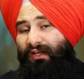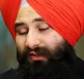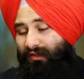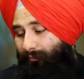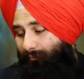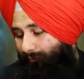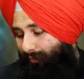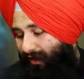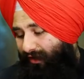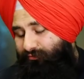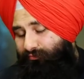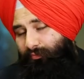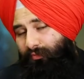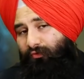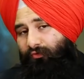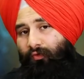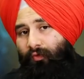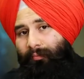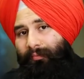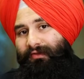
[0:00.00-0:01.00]
The best
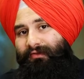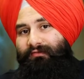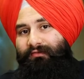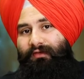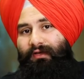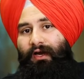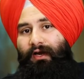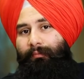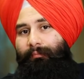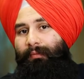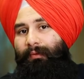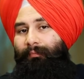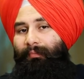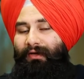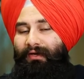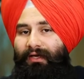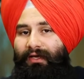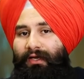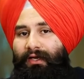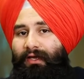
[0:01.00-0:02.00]
performance card
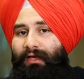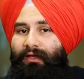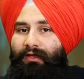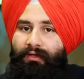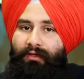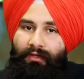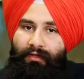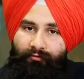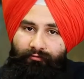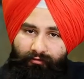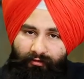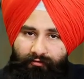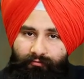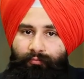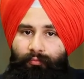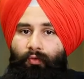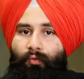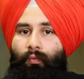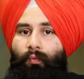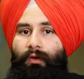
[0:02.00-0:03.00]
people click,
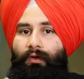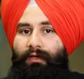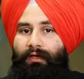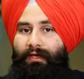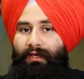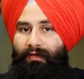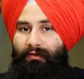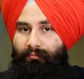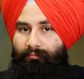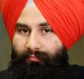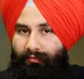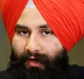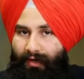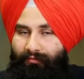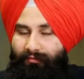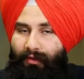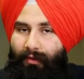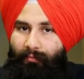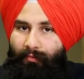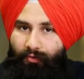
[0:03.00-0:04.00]
Facebook will
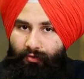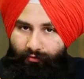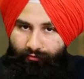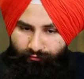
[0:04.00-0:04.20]
bring them on the